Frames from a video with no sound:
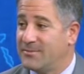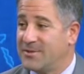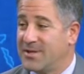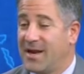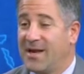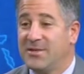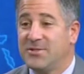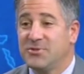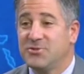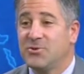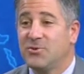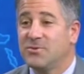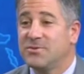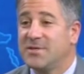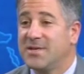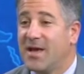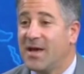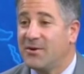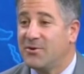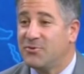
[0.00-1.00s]
And I just don't see
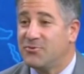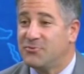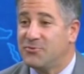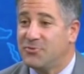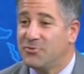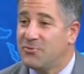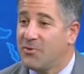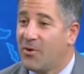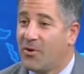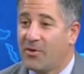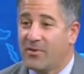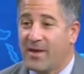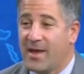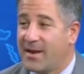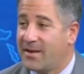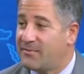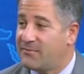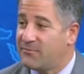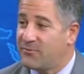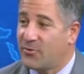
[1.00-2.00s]
how you do all that
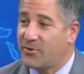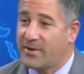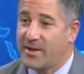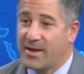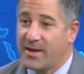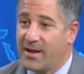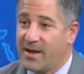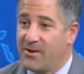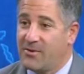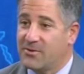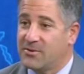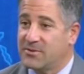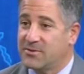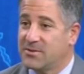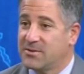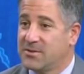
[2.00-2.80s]
in 48 hours.